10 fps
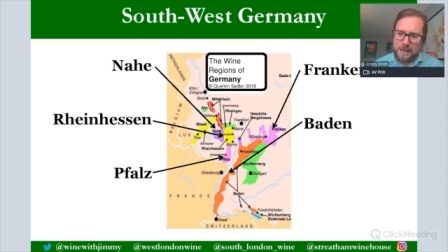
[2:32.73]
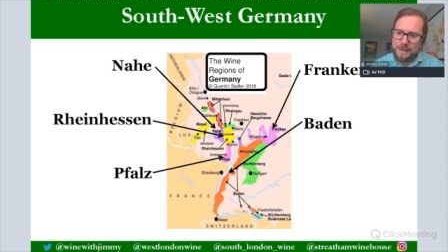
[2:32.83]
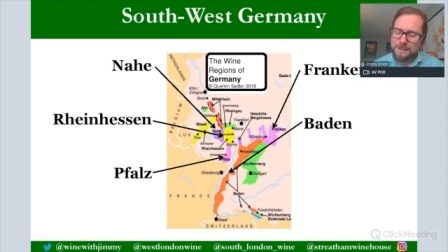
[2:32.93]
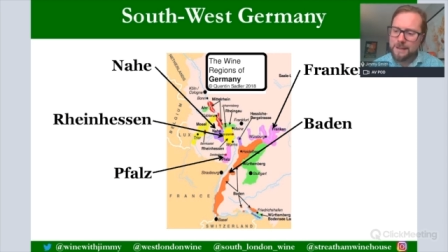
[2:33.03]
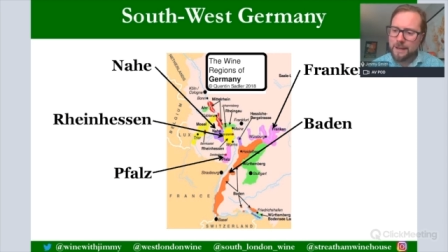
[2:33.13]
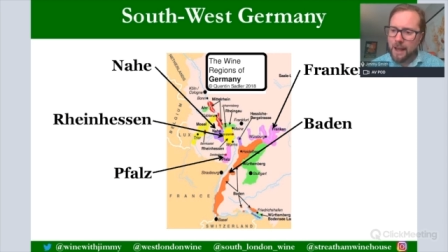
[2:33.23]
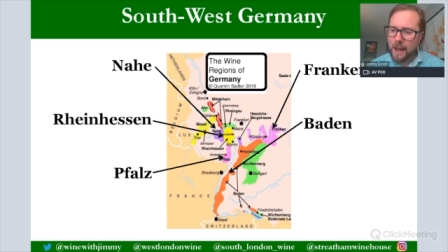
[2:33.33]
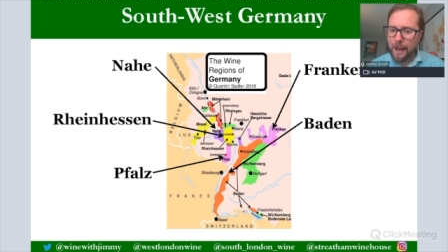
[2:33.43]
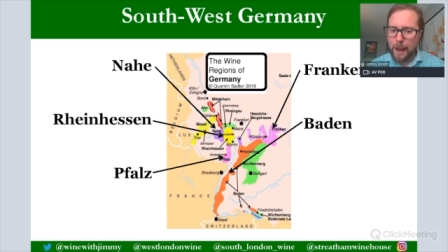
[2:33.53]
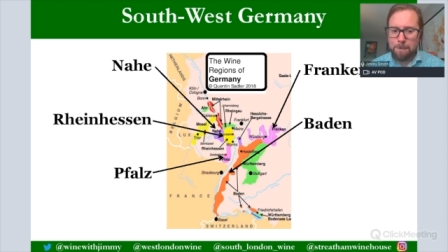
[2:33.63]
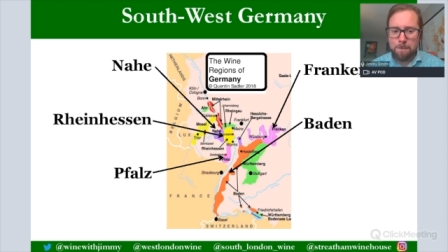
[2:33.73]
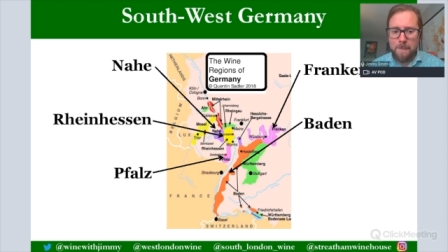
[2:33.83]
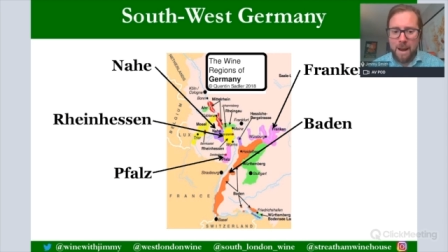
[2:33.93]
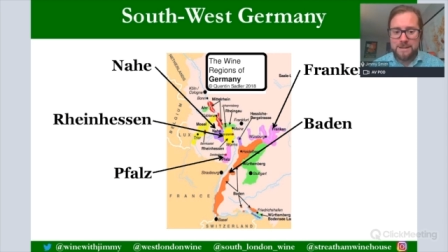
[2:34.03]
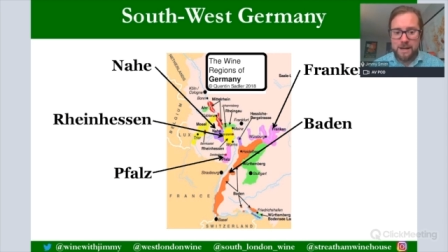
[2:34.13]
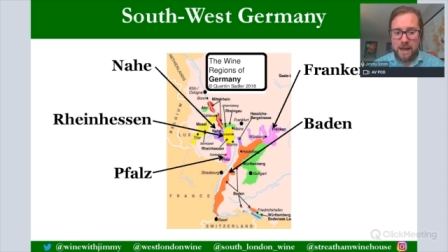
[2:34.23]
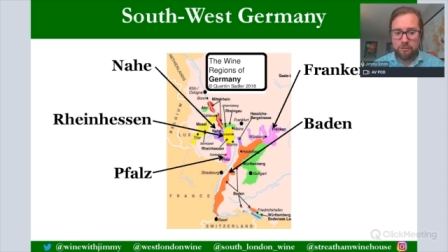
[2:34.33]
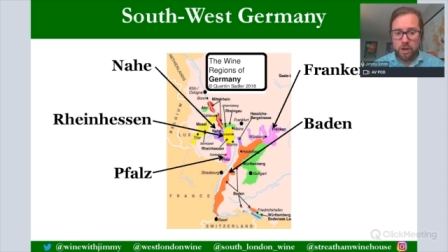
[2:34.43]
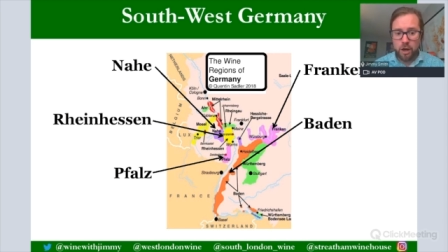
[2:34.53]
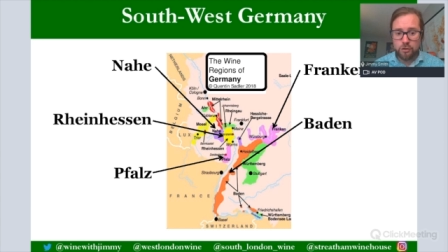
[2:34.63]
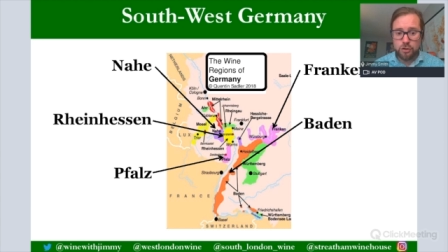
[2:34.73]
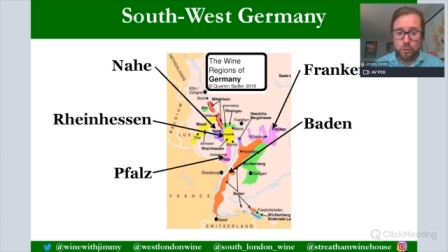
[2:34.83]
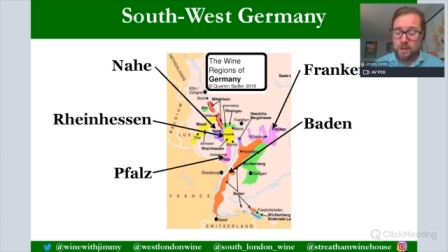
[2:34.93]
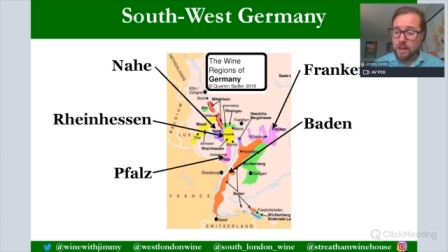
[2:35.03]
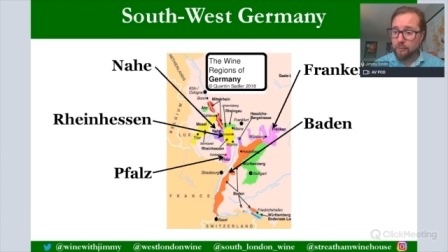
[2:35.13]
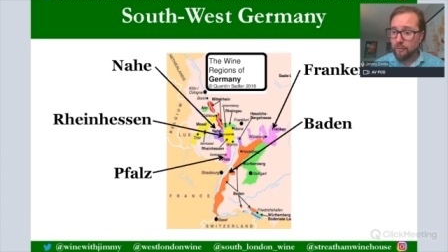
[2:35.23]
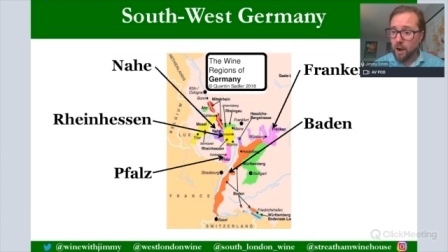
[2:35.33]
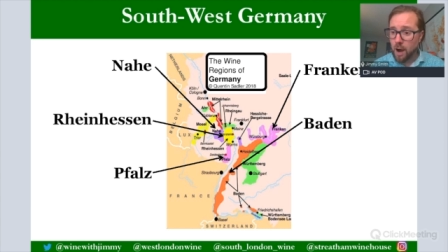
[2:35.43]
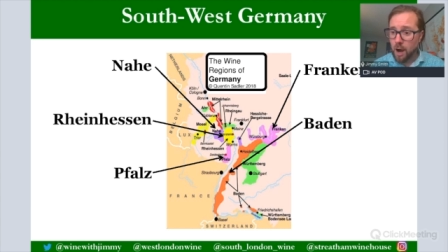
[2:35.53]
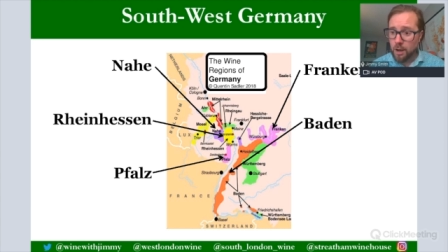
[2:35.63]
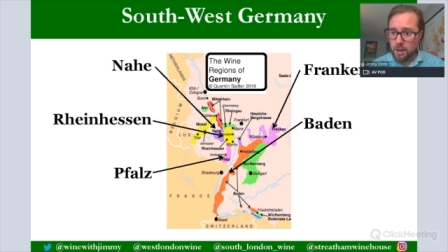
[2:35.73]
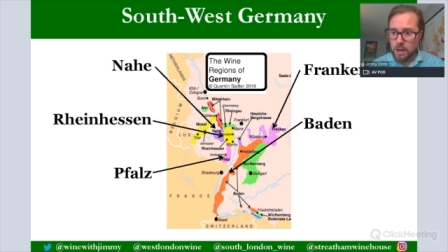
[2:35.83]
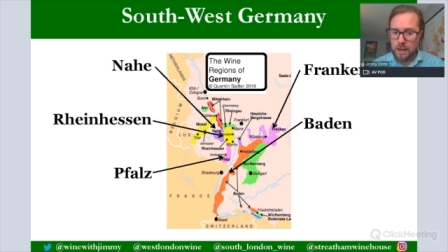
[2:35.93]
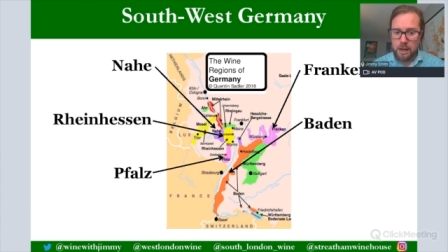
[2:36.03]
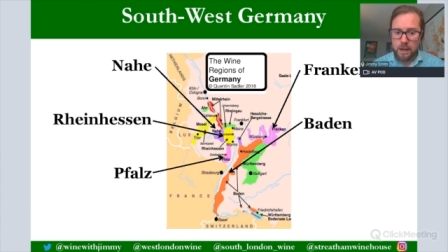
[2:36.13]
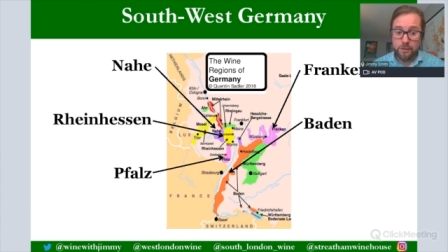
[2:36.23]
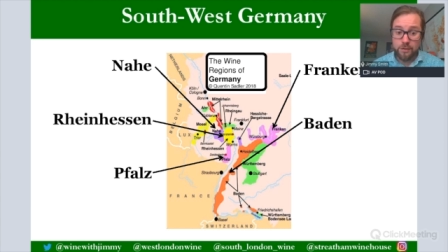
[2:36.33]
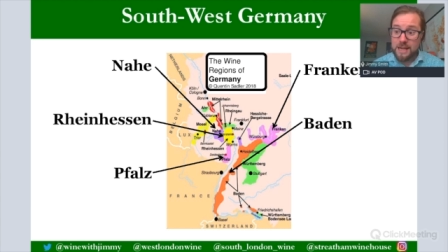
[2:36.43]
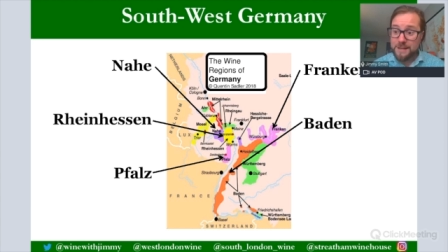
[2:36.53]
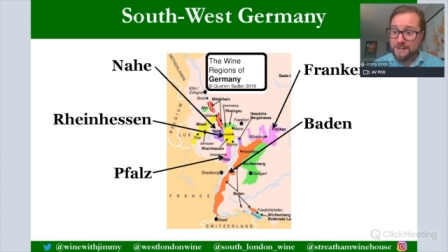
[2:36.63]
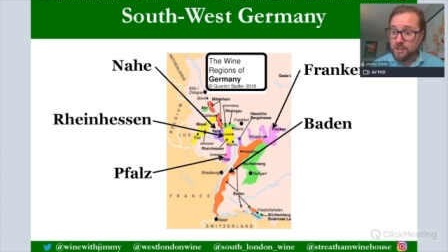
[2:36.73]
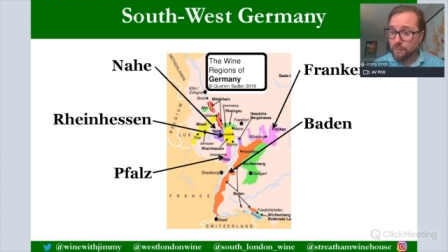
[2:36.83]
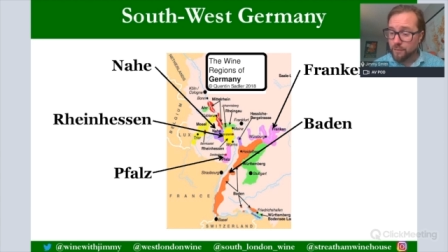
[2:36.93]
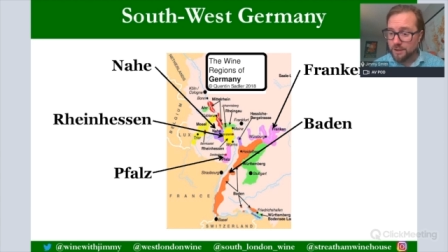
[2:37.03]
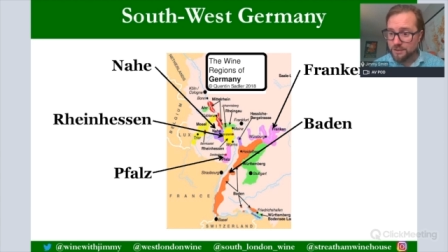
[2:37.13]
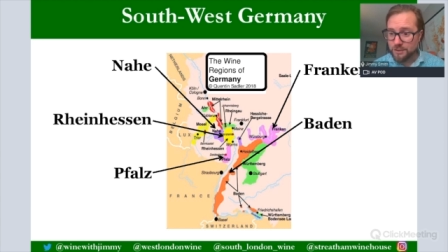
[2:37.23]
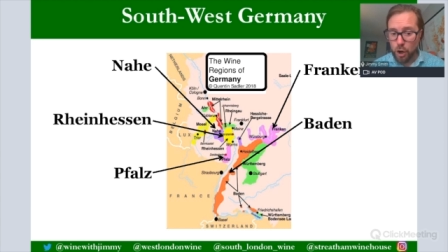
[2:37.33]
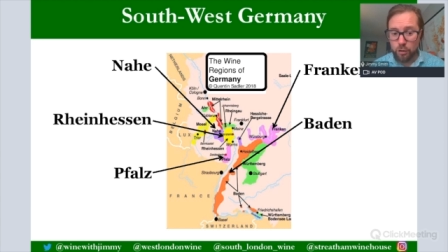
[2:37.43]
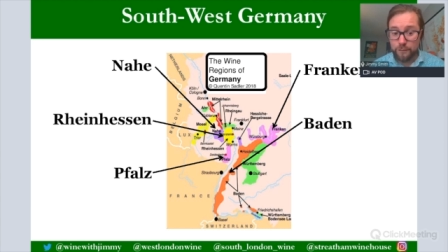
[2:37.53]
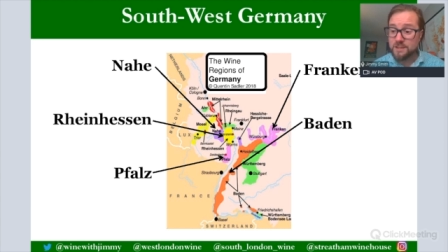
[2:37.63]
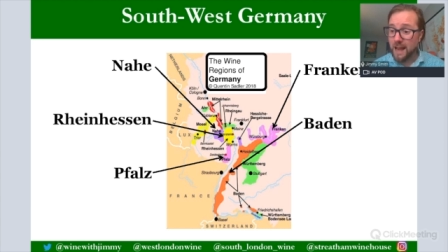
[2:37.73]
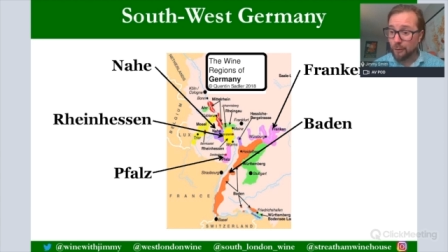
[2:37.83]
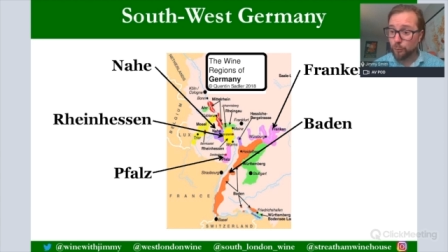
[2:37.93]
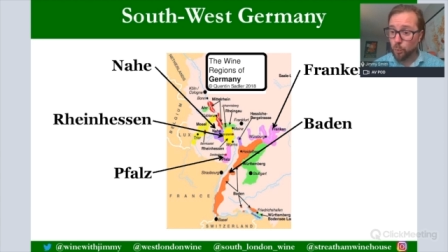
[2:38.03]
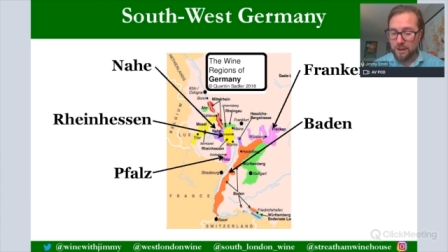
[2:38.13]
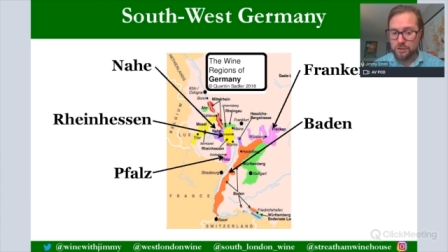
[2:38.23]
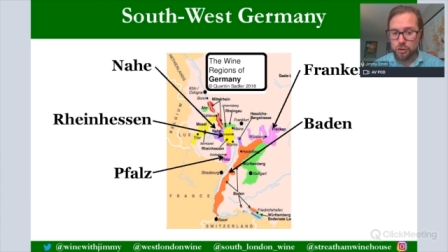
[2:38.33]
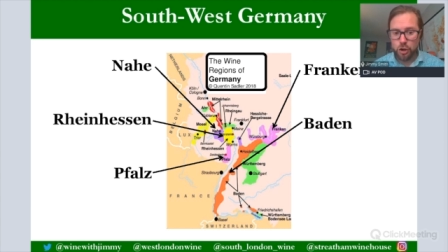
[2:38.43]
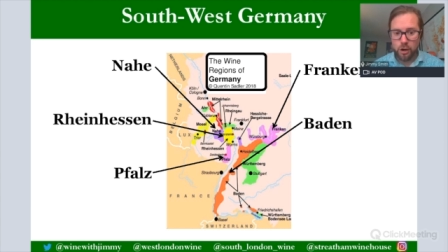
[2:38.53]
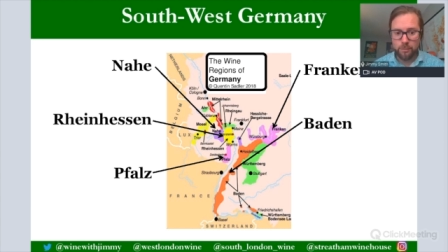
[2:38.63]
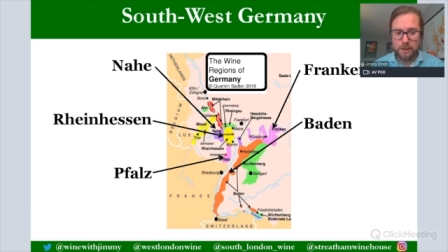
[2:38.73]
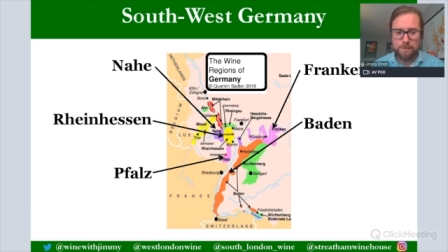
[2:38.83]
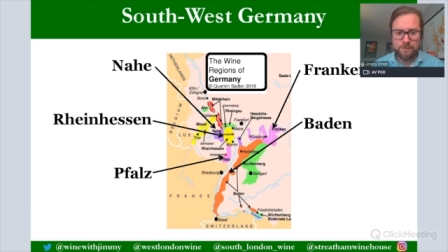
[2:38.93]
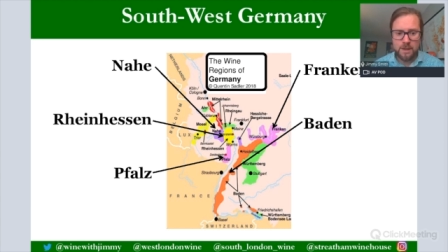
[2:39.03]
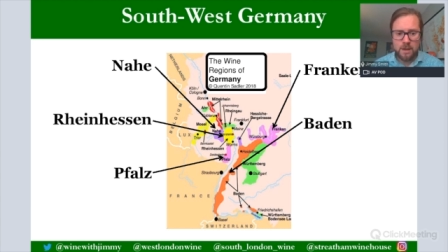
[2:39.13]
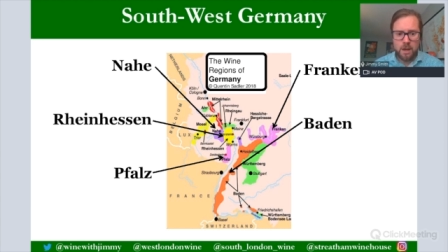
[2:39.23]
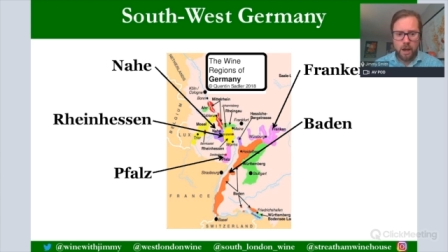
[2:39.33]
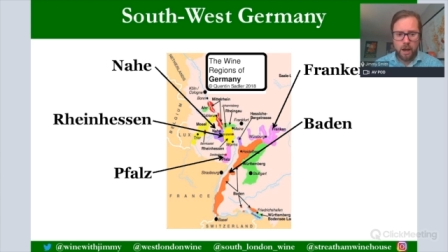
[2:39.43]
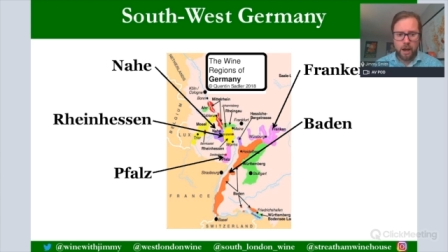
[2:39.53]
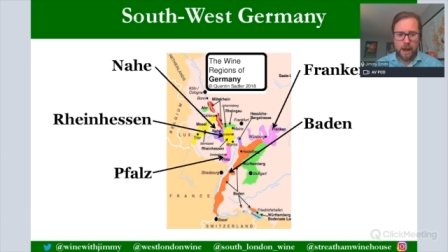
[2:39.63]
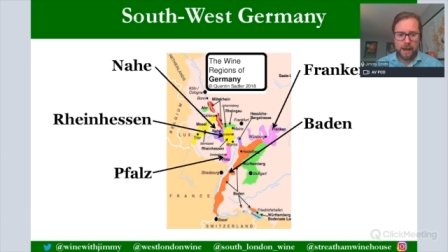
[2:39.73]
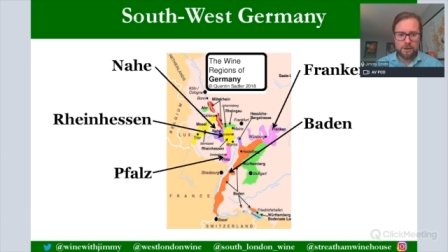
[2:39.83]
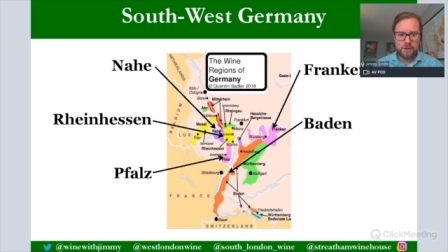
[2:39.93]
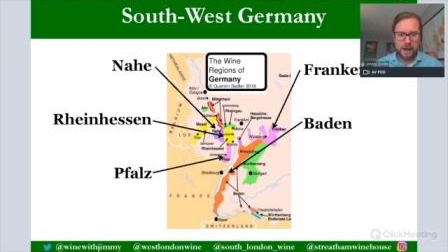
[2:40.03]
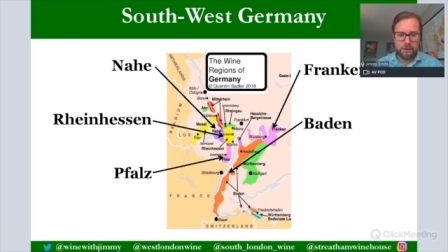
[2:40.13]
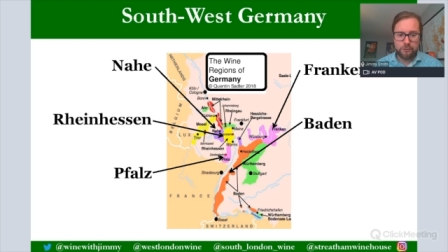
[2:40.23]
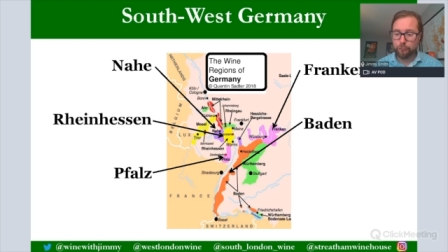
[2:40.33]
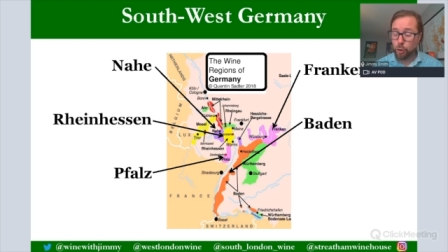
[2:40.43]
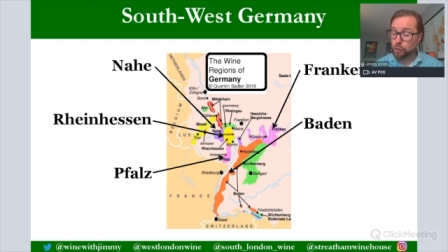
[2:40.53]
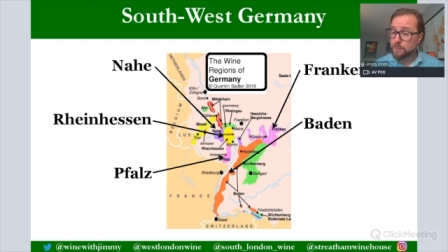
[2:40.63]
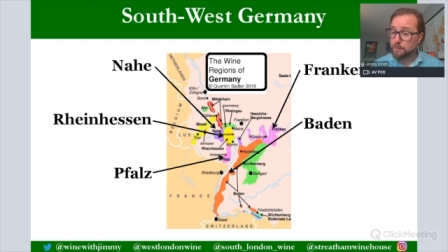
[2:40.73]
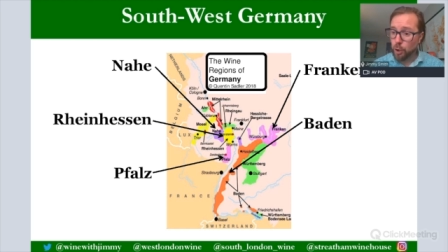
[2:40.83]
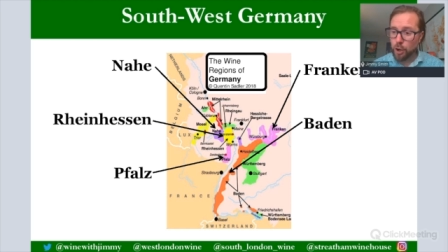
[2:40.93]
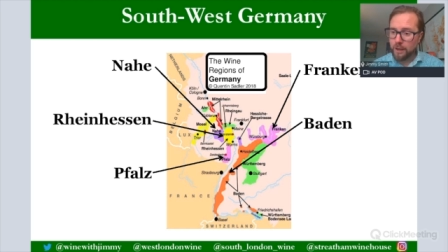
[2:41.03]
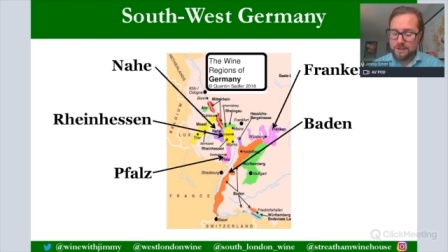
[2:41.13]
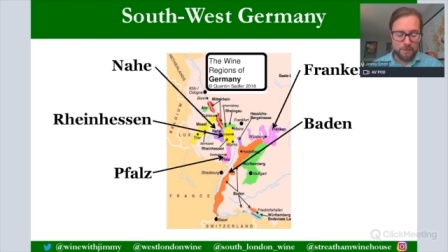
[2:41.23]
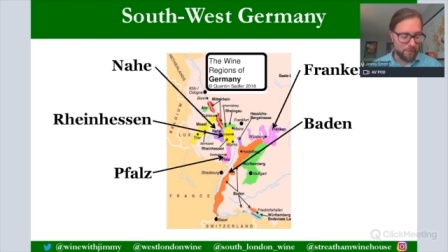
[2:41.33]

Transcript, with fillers: is, as an area, to the far east of this zone of southwest Germany, and it has Würzburg as